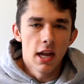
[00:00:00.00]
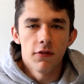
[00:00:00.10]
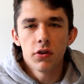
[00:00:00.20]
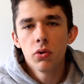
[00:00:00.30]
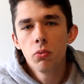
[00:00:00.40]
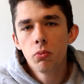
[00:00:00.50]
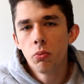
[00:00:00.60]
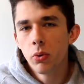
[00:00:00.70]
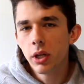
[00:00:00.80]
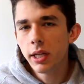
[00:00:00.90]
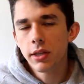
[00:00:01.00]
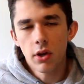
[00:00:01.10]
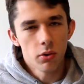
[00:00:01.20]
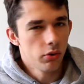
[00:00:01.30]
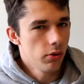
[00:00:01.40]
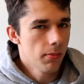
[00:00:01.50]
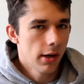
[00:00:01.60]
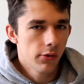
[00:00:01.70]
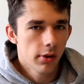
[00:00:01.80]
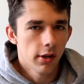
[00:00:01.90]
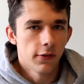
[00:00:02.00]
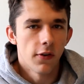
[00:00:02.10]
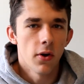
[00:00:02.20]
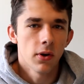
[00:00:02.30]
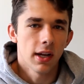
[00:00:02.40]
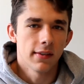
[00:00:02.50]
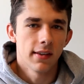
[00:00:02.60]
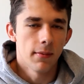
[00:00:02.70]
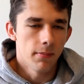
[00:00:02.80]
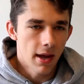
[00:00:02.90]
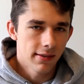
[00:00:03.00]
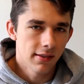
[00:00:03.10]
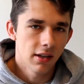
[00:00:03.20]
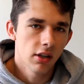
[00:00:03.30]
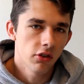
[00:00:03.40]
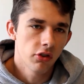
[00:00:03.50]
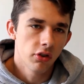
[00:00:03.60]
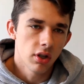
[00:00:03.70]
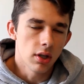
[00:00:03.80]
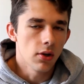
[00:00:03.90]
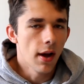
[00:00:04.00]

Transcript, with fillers: If you really don't do much with your phone except message, you,